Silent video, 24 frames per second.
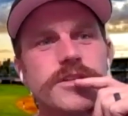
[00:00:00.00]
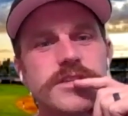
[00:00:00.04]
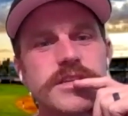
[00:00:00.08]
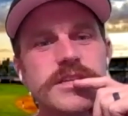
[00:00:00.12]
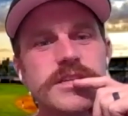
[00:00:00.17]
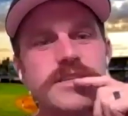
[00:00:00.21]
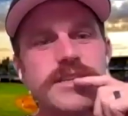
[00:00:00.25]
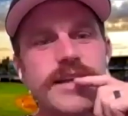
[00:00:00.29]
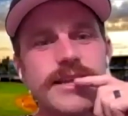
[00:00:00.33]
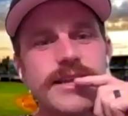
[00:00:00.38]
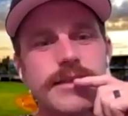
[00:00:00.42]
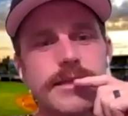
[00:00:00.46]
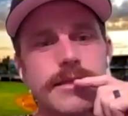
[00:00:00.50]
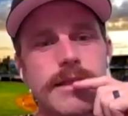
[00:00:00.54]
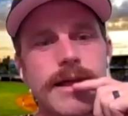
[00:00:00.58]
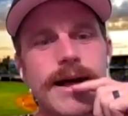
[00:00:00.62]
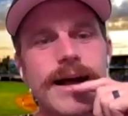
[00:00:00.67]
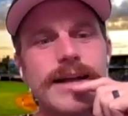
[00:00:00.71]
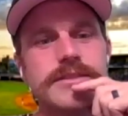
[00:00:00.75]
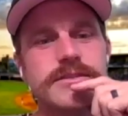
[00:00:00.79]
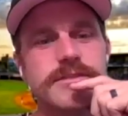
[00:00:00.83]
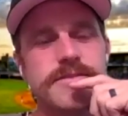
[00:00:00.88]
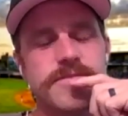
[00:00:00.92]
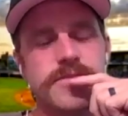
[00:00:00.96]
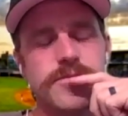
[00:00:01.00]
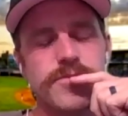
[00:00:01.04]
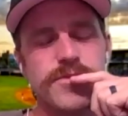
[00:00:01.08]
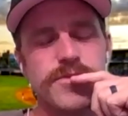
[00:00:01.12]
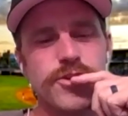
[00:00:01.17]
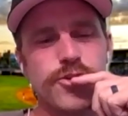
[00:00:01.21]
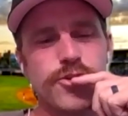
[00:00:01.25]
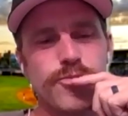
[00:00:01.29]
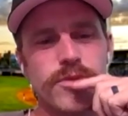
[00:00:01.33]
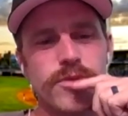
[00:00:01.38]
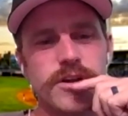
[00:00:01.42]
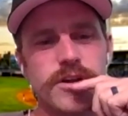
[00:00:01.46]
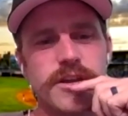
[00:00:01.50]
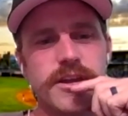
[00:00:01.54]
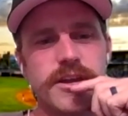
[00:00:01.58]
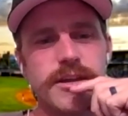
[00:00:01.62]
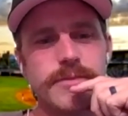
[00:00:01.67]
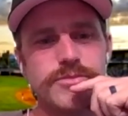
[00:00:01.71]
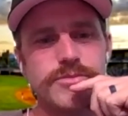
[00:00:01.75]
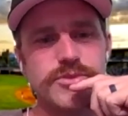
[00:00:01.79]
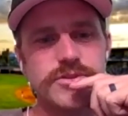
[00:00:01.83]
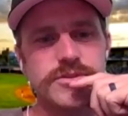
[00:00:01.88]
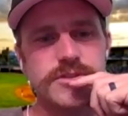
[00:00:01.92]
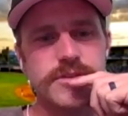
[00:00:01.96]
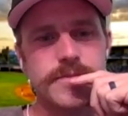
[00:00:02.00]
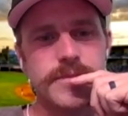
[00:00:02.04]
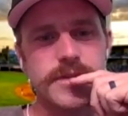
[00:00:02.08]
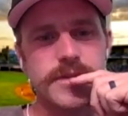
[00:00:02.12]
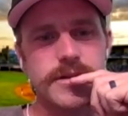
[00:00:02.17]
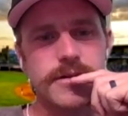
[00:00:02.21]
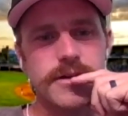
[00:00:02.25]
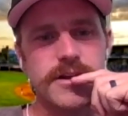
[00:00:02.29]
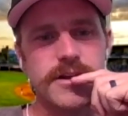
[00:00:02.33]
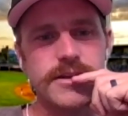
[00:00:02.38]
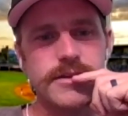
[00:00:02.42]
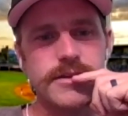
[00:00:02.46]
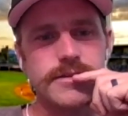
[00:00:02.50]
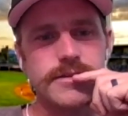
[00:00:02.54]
he's had lots of 3 home run games or something, right?